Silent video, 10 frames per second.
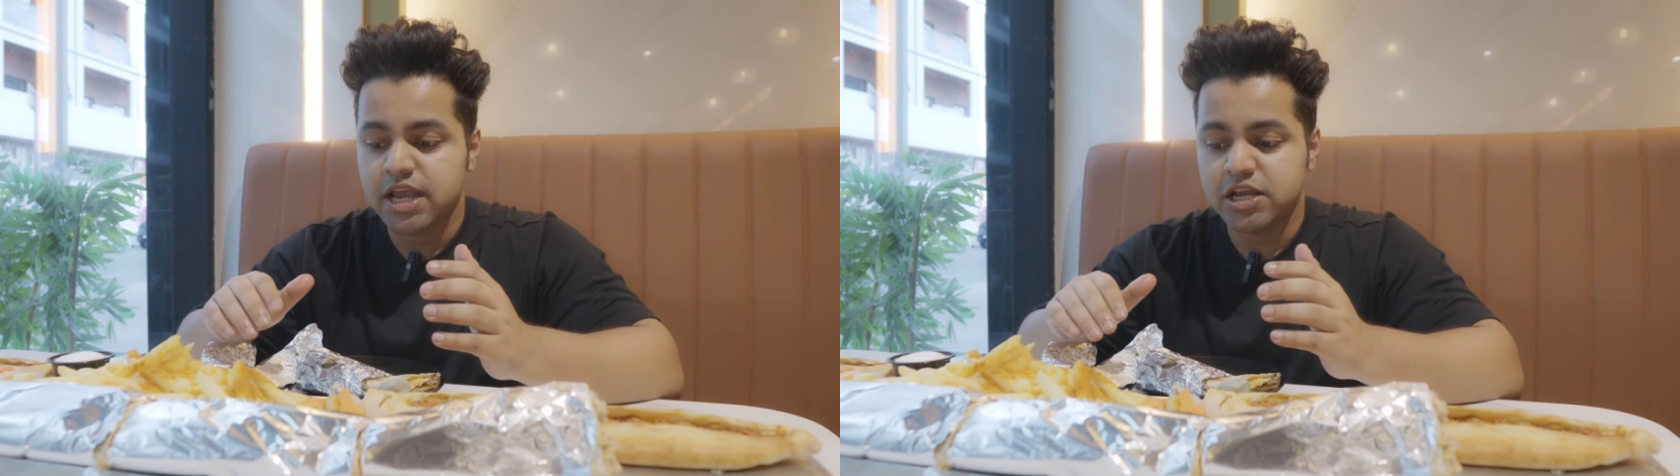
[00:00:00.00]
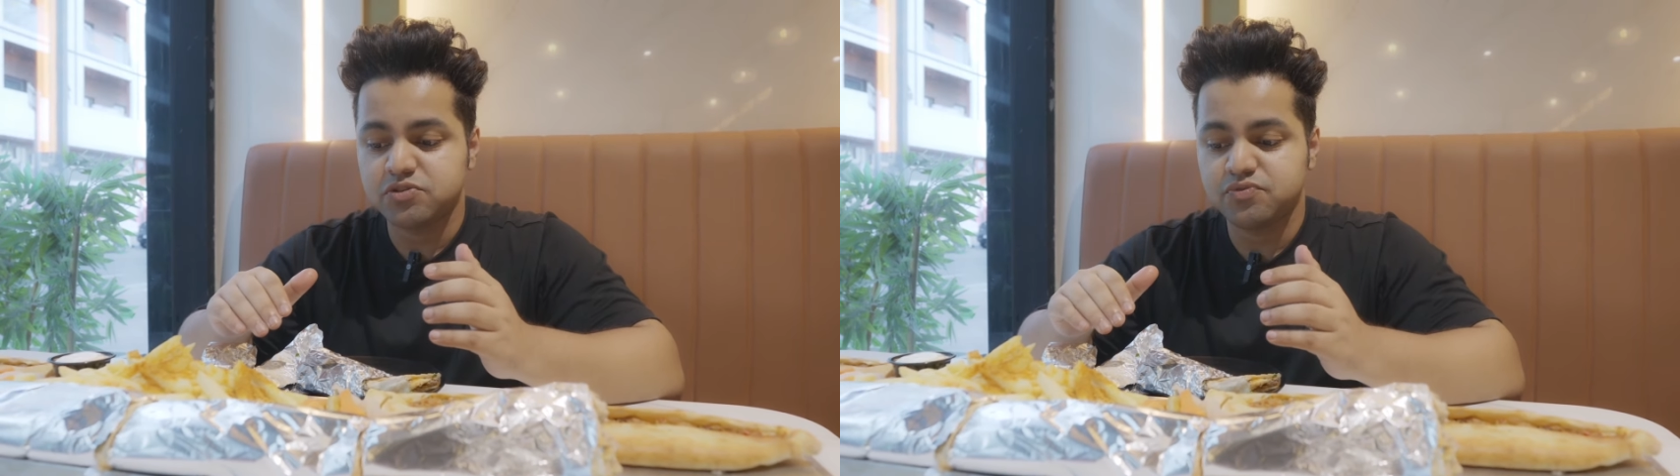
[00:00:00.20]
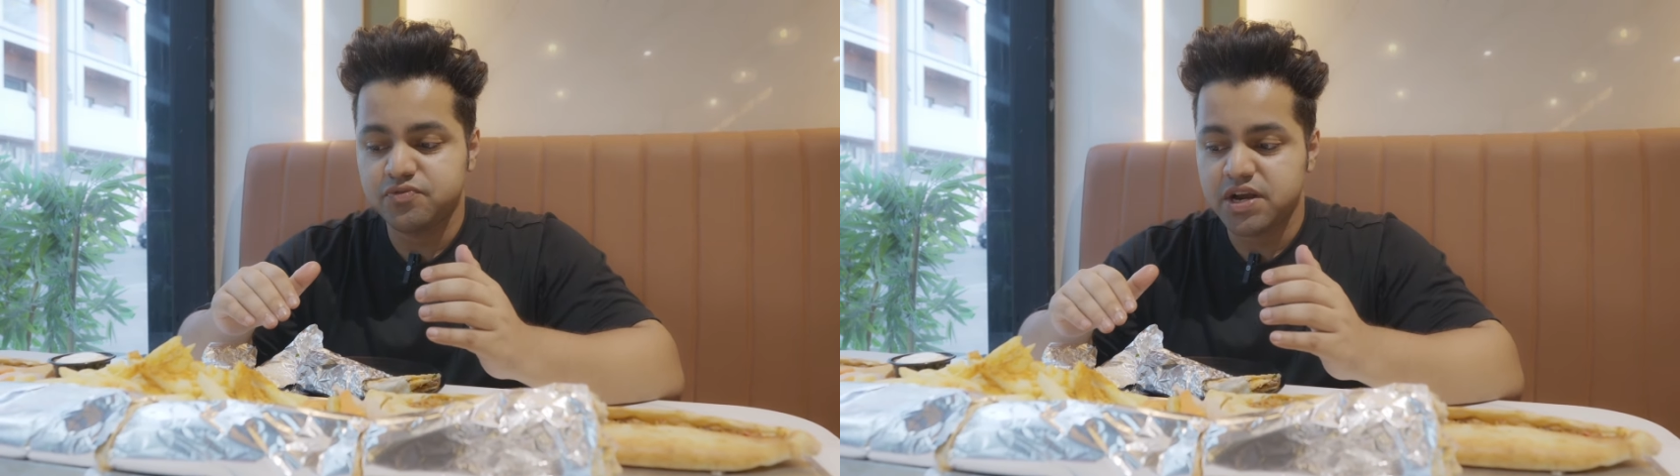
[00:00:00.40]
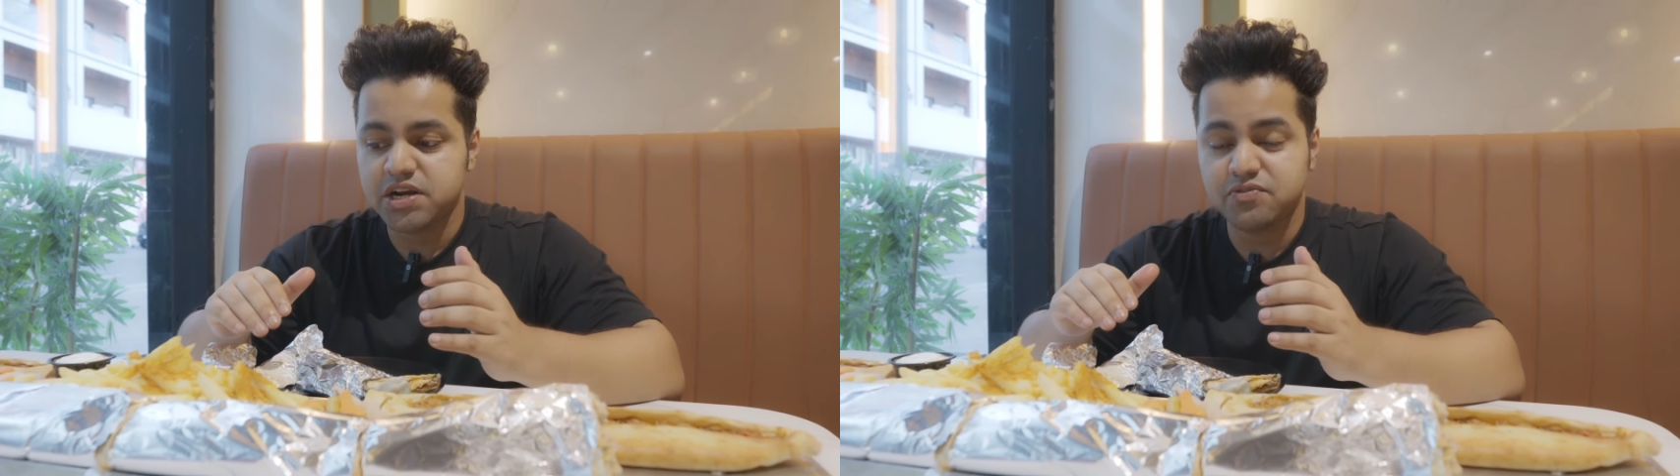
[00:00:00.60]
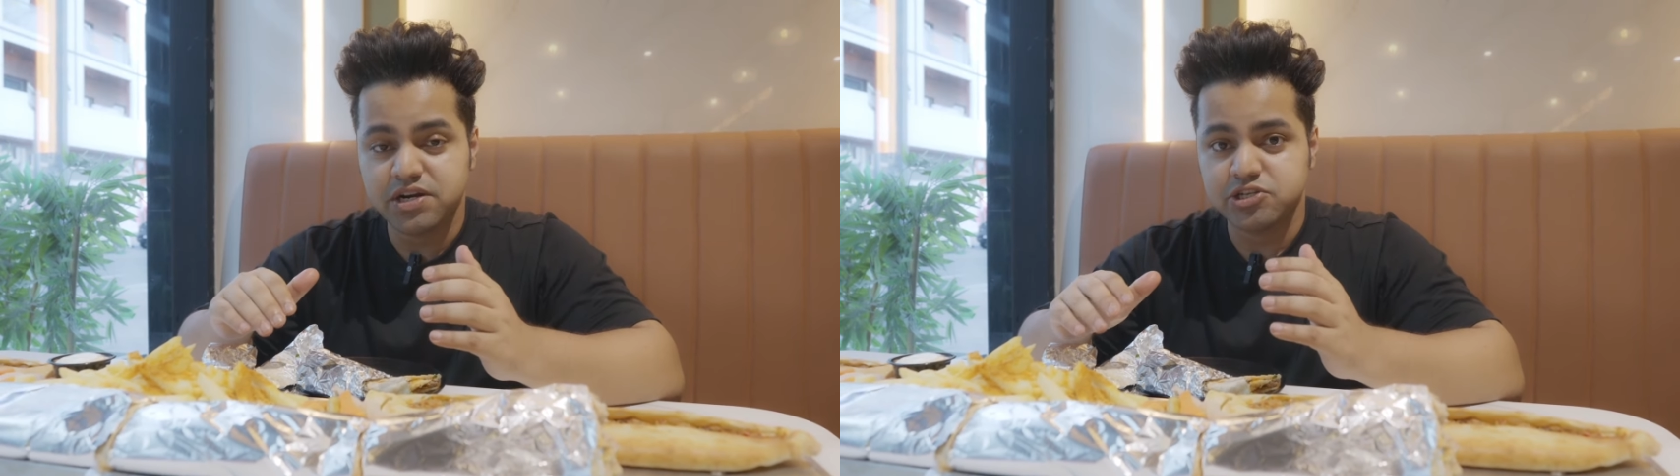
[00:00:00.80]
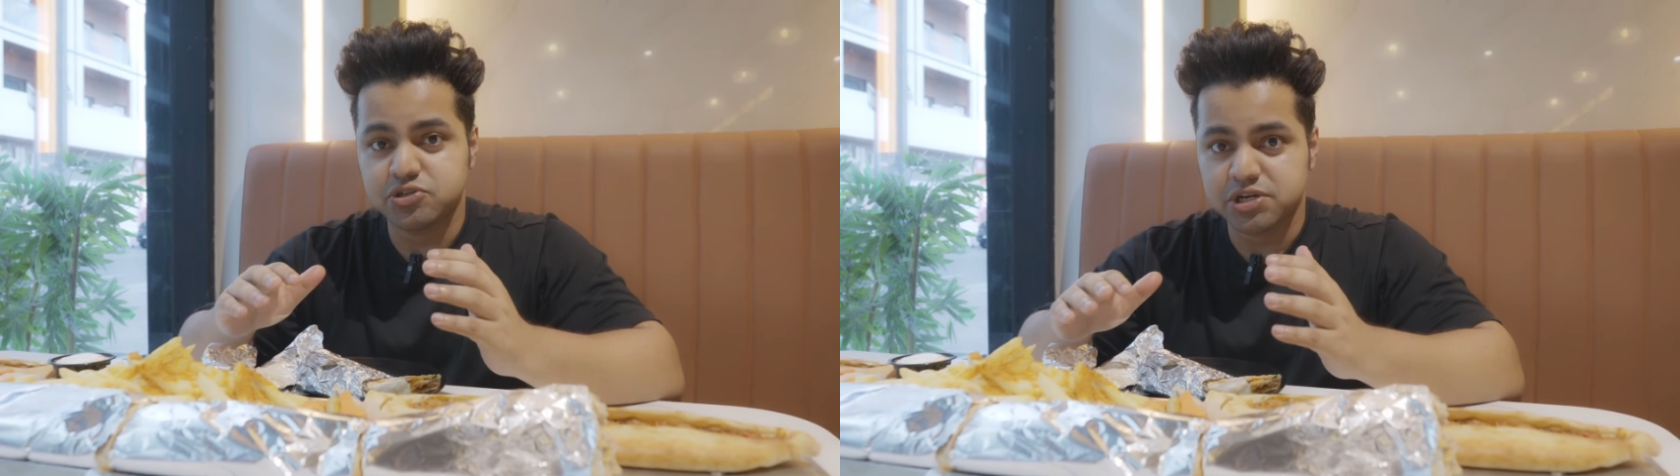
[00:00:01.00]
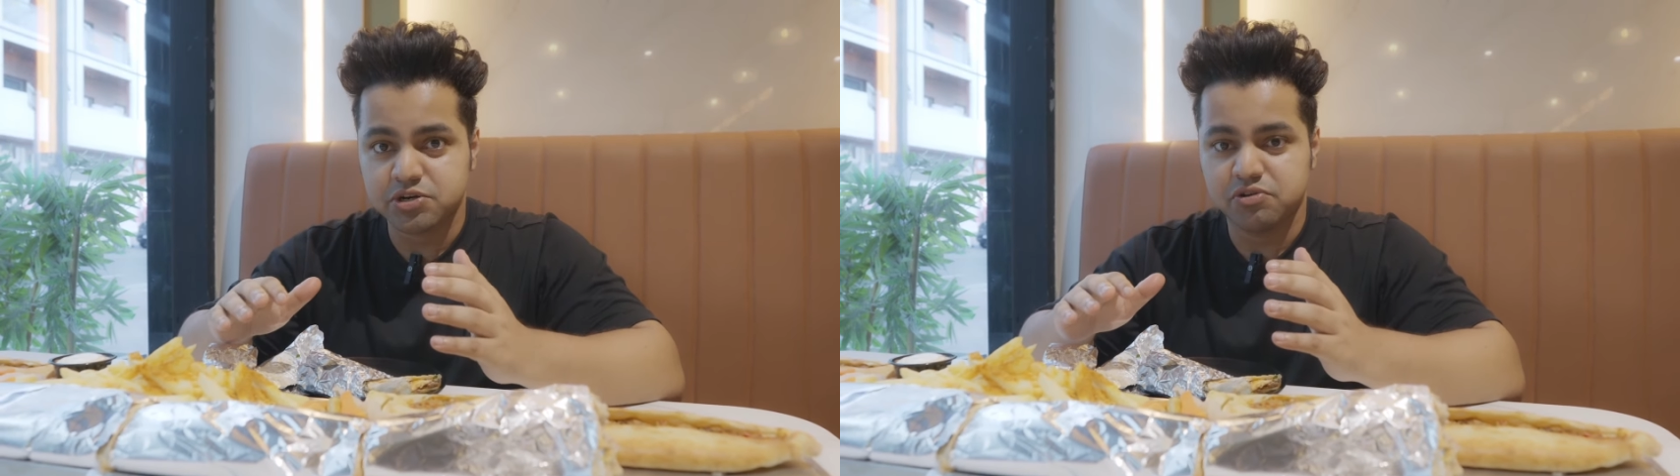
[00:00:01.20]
is very strict